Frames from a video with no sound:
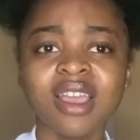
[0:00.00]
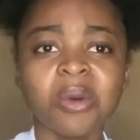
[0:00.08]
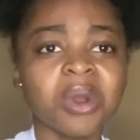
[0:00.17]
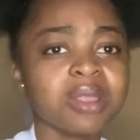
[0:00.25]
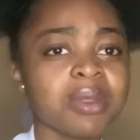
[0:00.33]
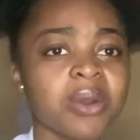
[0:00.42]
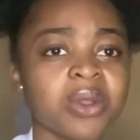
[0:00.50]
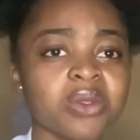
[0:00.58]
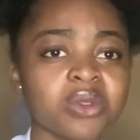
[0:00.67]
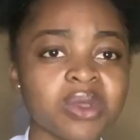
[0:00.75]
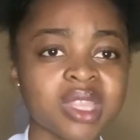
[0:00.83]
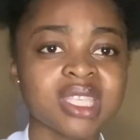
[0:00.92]
what am I going to
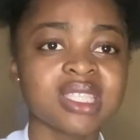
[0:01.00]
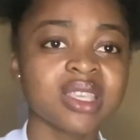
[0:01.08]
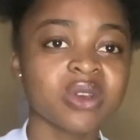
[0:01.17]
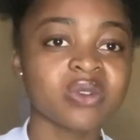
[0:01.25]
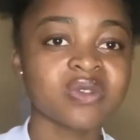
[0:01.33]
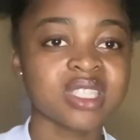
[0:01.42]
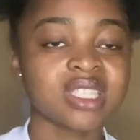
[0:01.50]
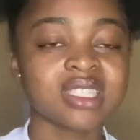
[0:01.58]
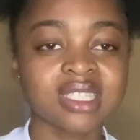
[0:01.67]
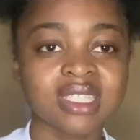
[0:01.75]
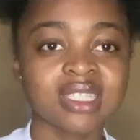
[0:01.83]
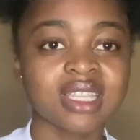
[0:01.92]
do with the CA of
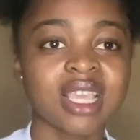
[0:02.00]
16?